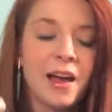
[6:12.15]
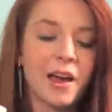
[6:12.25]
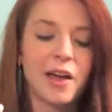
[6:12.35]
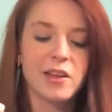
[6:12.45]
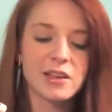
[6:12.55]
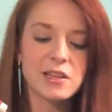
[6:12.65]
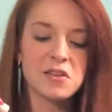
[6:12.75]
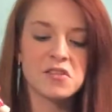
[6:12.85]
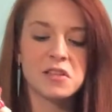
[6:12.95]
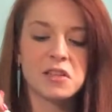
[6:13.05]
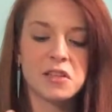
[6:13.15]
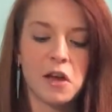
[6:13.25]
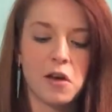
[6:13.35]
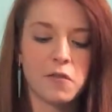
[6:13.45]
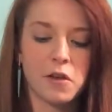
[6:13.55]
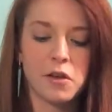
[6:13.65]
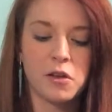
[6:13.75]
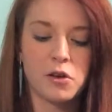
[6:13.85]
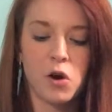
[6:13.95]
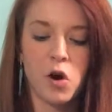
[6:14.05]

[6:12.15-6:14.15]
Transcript: I like to use this stuff like, you know,